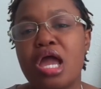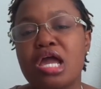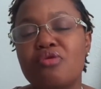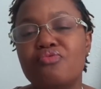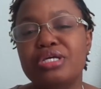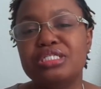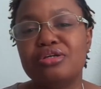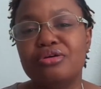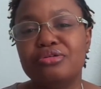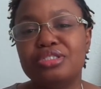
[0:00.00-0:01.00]

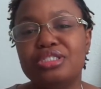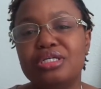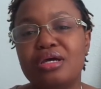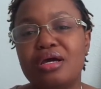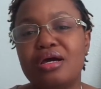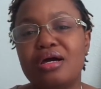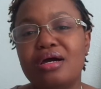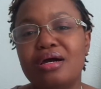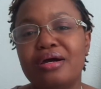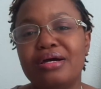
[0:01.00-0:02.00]
research
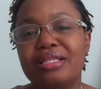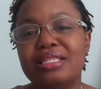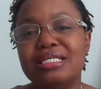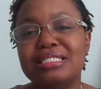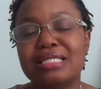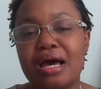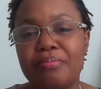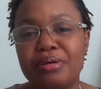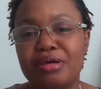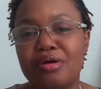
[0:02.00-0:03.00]
this
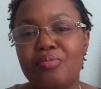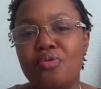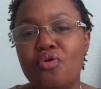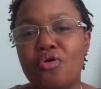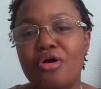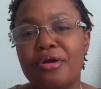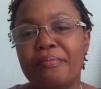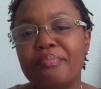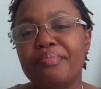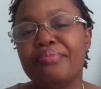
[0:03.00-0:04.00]
topic more
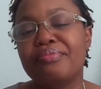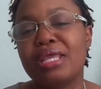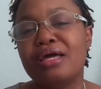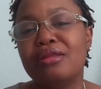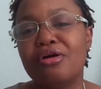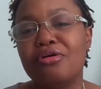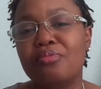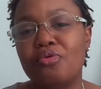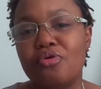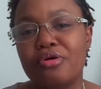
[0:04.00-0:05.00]
and learn more.